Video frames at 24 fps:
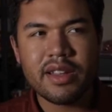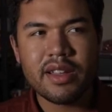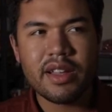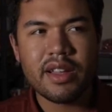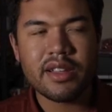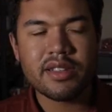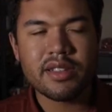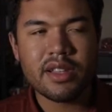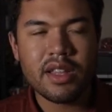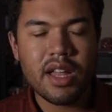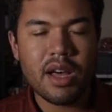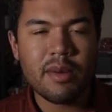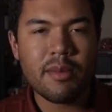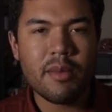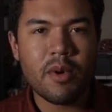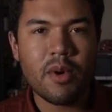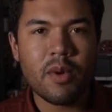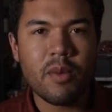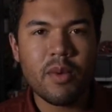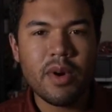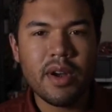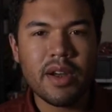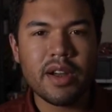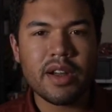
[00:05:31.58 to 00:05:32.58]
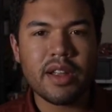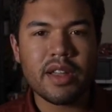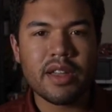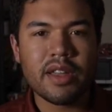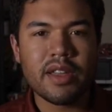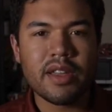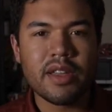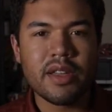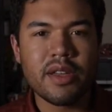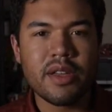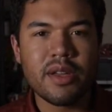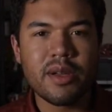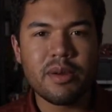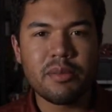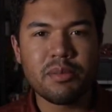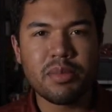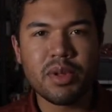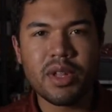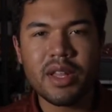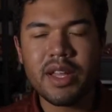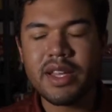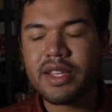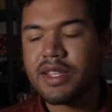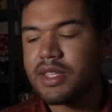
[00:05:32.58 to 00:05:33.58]
that's a lot more work.
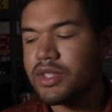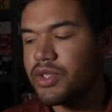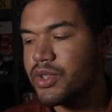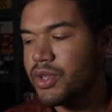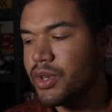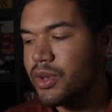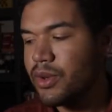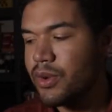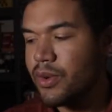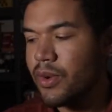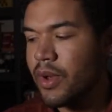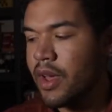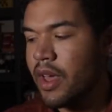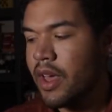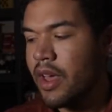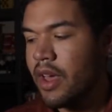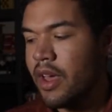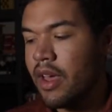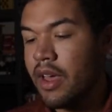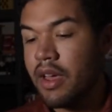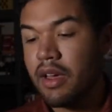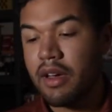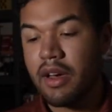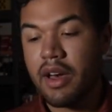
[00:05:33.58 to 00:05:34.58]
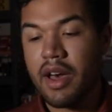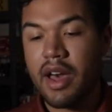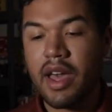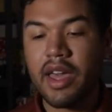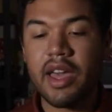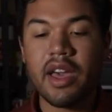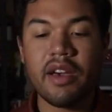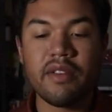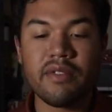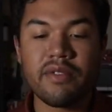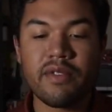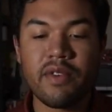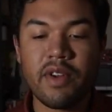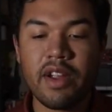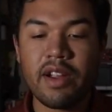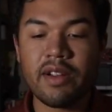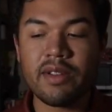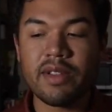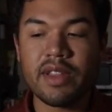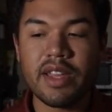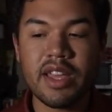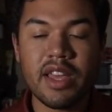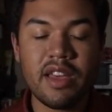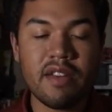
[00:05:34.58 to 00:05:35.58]
Plus, too, I have
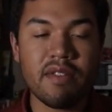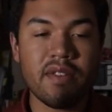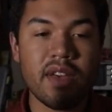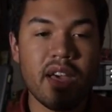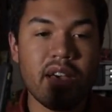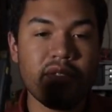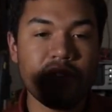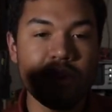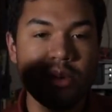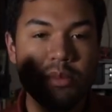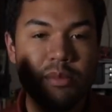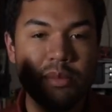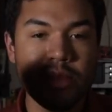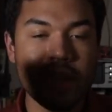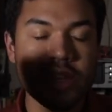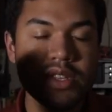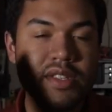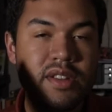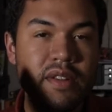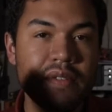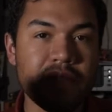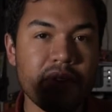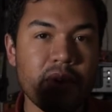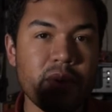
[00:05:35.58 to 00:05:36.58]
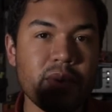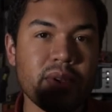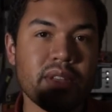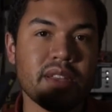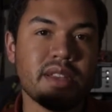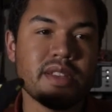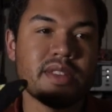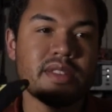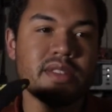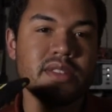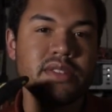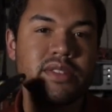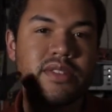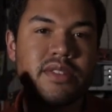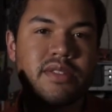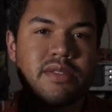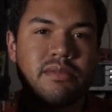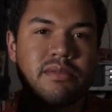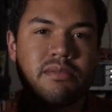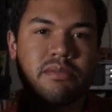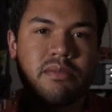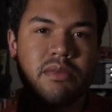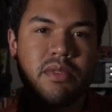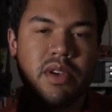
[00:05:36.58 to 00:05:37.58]
rarely, if ever, missed focus
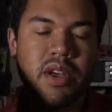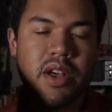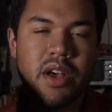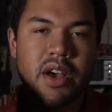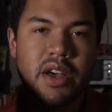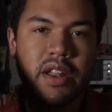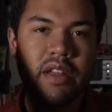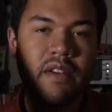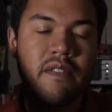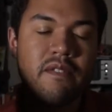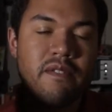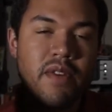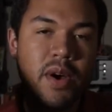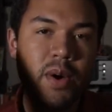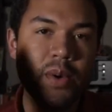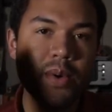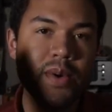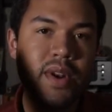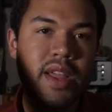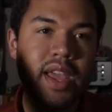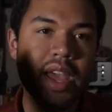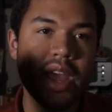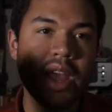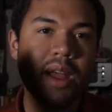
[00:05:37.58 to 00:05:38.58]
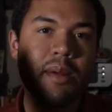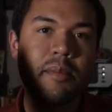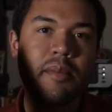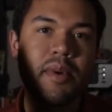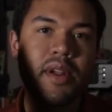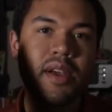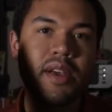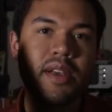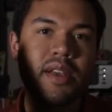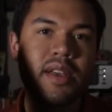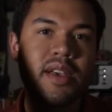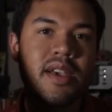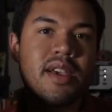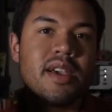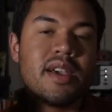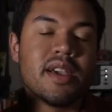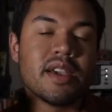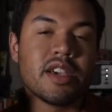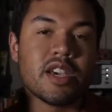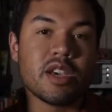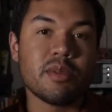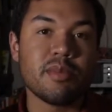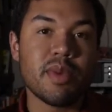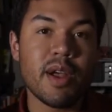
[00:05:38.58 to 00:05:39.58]
on a phone camera
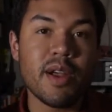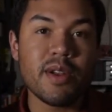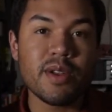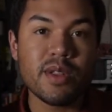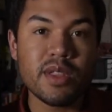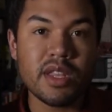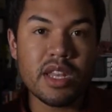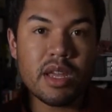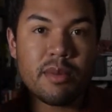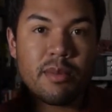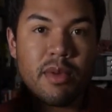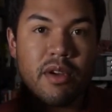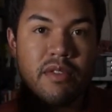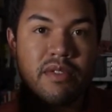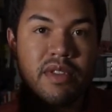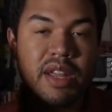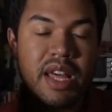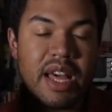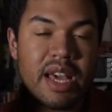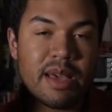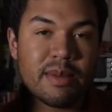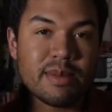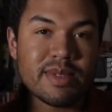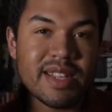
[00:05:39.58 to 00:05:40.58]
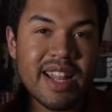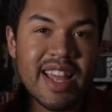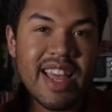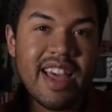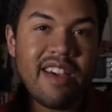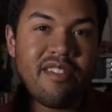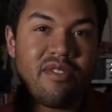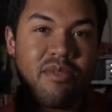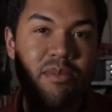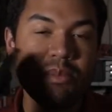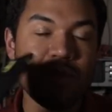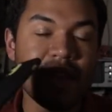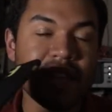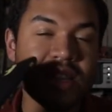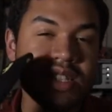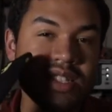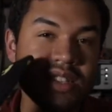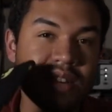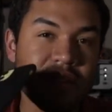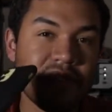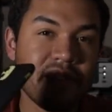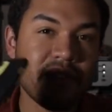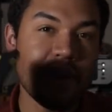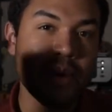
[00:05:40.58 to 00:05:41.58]
compared to the number of times that I have
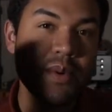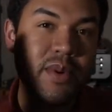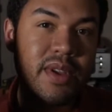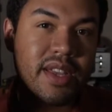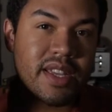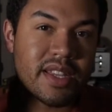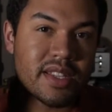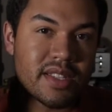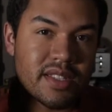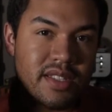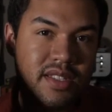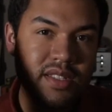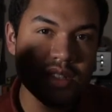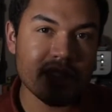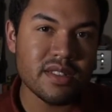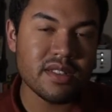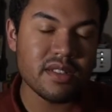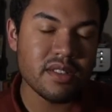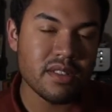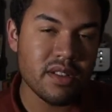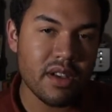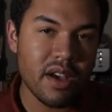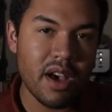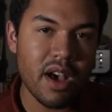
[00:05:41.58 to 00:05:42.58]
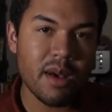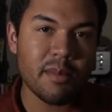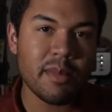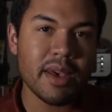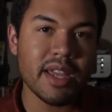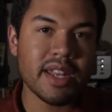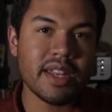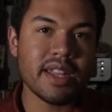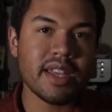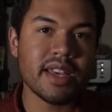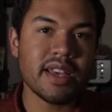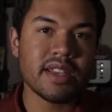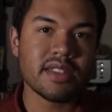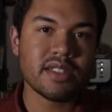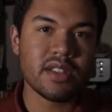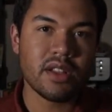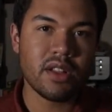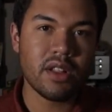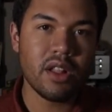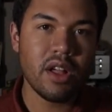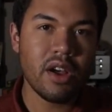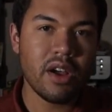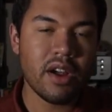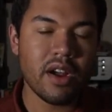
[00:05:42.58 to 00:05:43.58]
missed focus on my
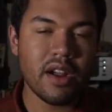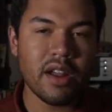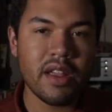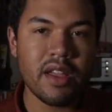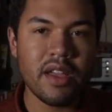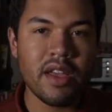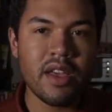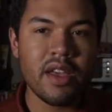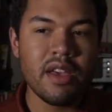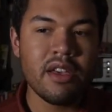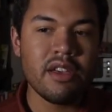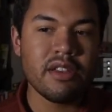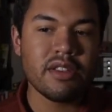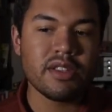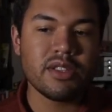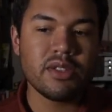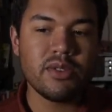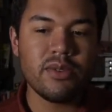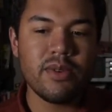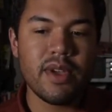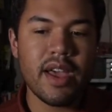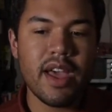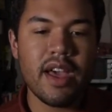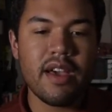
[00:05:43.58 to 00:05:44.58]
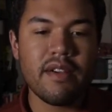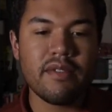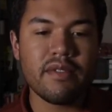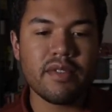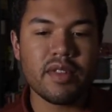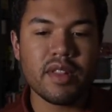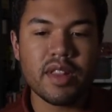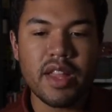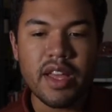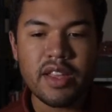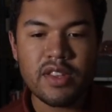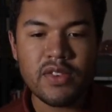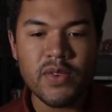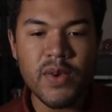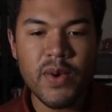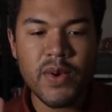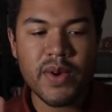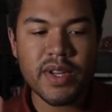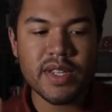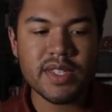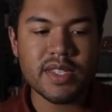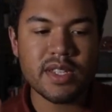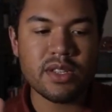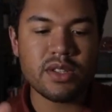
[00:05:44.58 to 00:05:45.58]
DSLR. So you have less
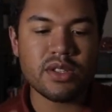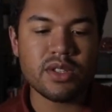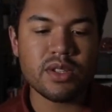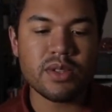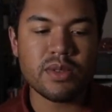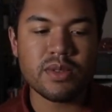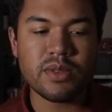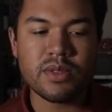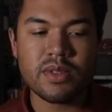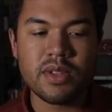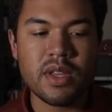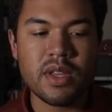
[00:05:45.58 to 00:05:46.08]
focus issues,